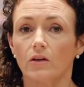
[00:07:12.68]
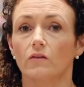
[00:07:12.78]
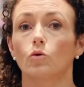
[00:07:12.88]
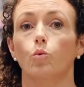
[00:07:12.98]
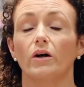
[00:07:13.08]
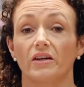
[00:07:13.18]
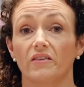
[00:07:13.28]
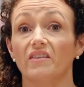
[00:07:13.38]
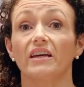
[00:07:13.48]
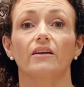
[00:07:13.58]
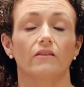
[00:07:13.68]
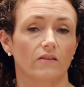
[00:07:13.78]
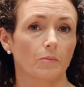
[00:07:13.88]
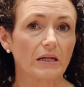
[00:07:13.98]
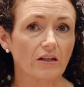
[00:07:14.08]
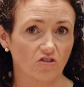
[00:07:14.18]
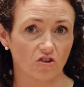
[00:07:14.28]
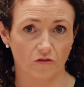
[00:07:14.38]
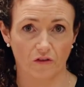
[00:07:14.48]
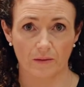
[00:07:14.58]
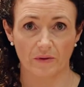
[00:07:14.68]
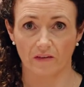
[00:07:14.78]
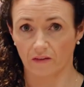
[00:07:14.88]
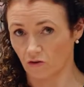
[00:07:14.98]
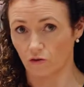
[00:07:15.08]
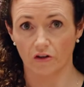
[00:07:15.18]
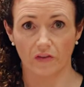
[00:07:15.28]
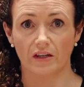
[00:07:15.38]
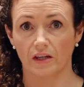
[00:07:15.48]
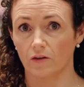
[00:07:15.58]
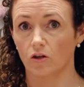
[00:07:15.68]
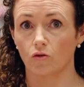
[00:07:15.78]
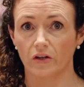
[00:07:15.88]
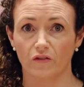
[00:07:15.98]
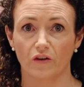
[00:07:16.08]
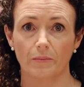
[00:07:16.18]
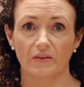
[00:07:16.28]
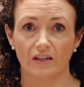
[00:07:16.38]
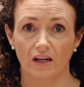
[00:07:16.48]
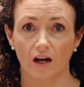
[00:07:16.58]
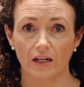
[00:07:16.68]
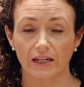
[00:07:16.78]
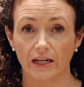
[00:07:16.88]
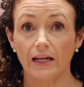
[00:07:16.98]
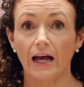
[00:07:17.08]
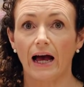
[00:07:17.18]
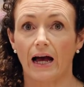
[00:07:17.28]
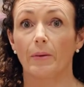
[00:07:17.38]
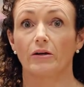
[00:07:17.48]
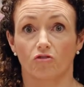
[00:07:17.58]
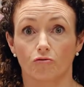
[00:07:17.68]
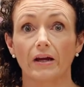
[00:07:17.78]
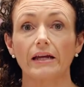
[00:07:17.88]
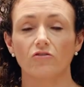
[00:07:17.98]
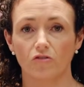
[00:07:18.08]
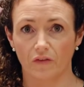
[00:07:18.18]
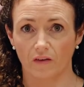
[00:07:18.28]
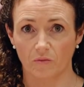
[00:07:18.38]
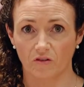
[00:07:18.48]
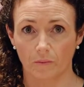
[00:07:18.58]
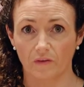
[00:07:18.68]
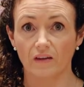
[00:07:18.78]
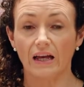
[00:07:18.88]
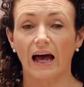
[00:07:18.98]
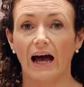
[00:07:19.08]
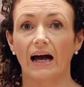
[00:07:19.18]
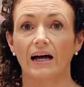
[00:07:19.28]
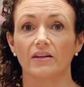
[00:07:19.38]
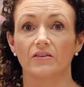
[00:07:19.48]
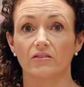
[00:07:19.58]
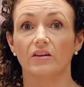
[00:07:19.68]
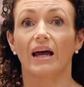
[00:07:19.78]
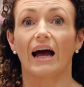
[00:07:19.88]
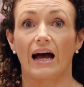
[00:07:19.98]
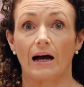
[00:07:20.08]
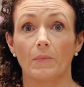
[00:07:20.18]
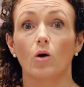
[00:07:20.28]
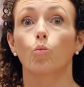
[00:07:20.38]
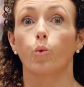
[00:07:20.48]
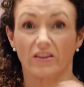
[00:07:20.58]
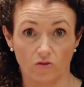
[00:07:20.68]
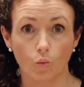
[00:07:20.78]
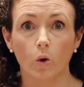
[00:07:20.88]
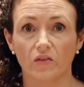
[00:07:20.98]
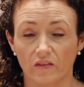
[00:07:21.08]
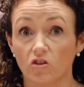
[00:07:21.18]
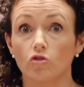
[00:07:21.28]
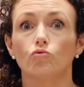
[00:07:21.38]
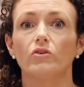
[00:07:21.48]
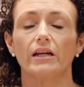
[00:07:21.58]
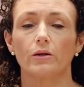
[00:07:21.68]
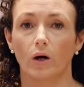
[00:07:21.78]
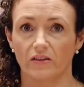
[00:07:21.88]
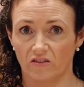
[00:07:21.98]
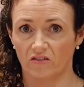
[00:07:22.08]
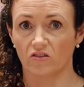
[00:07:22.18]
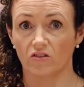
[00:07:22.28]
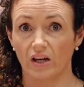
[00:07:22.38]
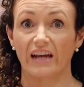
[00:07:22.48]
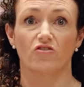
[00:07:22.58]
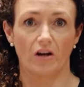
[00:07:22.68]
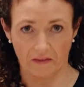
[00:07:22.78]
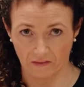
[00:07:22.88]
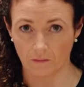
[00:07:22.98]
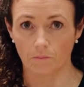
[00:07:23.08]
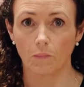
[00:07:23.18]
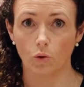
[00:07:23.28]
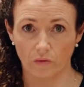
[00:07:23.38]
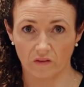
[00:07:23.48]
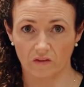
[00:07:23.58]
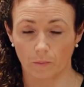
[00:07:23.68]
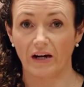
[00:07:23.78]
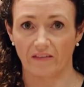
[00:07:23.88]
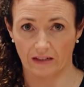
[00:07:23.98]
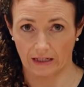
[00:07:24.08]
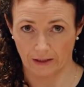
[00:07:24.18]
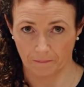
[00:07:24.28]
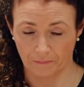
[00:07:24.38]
So what I'd say is speak to your pharmacist or the Lloyds Pharmacy colleague about your range of symptoms and which ones you really want to address most pressingly.